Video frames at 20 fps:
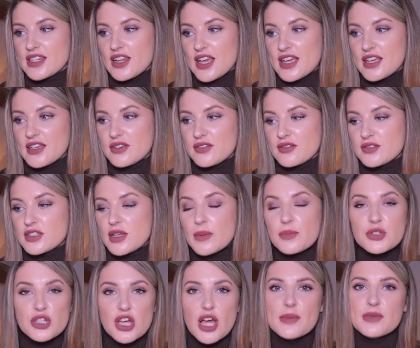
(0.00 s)
Like
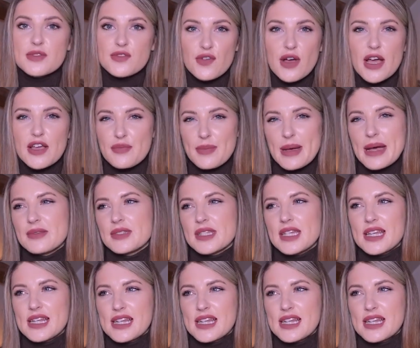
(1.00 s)
sometimes £5 like